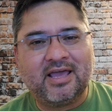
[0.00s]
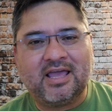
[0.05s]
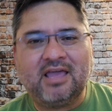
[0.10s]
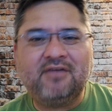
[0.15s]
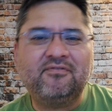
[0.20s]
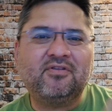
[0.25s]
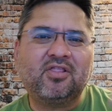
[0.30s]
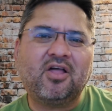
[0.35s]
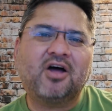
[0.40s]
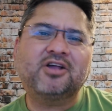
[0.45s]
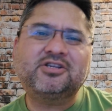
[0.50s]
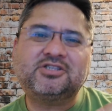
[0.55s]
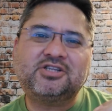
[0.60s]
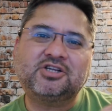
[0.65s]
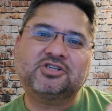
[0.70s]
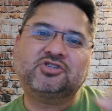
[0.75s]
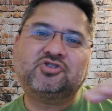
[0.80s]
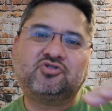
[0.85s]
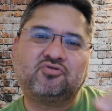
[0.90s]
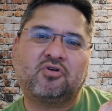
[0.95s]
He even launched
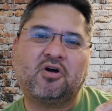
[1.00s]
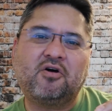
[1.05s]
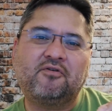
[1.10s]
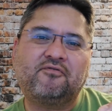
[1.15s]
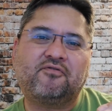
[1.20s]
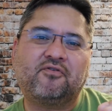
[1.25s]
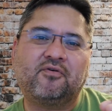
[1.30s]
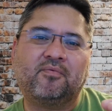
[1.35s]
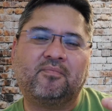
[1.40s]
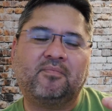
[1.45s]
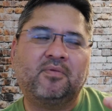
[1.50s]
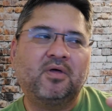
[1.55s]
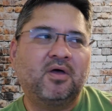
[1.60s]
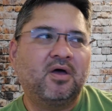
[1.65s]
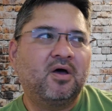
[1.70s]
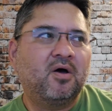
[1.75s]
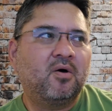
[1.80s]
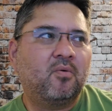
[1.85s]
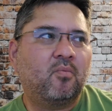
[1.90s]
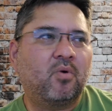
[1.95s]
his drone from
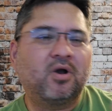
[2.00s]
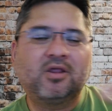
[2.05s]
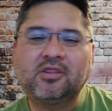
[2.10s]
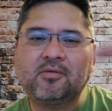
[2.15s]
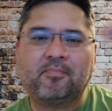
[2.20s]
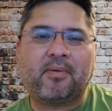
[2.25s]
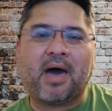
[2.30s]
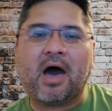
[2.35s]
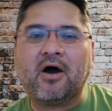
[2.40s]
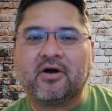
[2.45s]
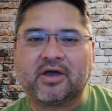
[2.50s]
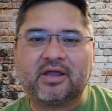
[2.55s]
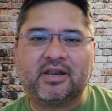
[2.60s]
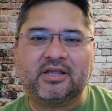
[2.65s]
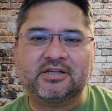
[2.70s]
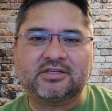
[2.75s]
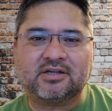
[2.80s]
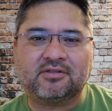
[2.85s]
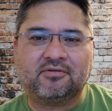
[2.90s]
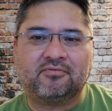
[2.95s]
one of the
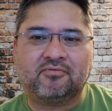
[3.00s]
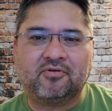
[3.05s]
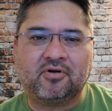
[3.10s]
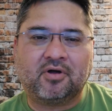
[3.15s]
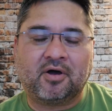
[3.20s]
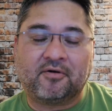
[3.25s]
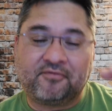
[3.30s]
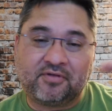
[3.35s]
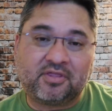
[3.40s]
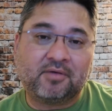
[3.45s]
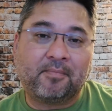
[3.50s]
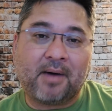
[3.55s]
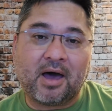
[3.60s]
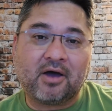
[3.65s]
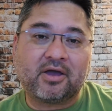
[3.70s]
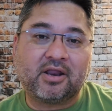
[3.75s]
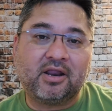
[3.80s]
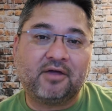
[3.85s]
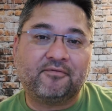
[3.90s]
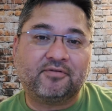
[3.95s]
balconies of the of the
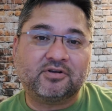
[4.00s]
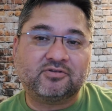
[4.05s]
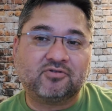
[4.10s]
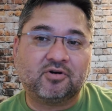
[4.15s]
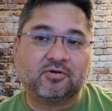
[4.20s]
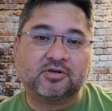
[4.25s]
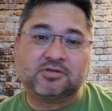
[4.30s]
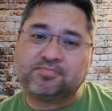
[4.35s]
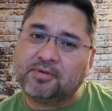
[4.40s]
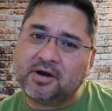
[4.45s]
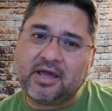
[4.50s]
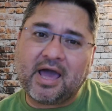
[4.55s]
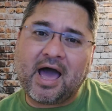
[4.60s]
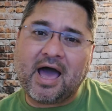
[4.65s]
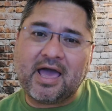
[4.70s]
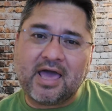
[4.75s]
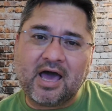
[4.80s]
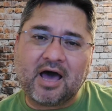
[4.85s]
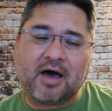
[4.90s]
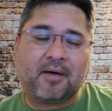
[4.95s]
balcony of his room. It's pretty
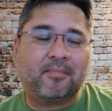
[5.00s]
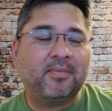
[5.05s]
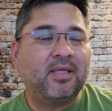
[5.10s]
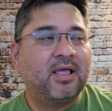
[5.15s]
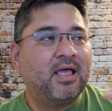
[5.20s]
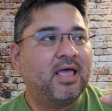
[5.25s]
high up,